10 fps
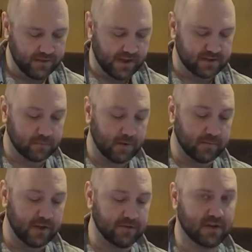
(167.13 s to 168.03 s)
That's one
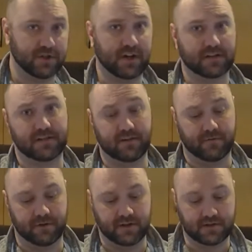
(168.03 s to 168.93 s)
way you can check to see if
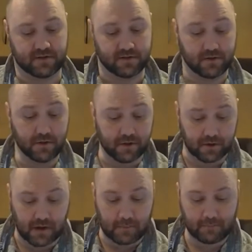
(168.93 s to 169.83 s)
your yeast is good or
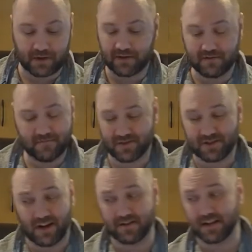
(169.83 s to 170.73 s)
not, but it's
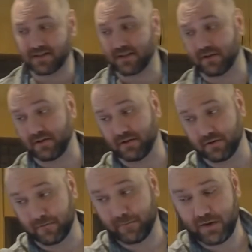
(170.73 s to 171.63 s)
not necessary to
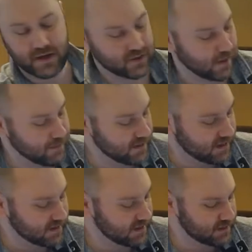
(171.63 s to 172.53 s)
do. So I put in
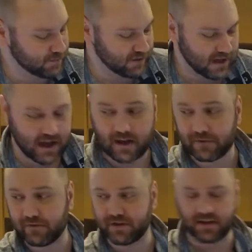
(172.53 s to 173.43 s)
1.5 teaspoons
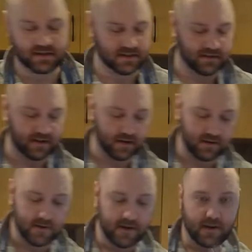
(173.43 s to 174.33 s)
of yeast in there.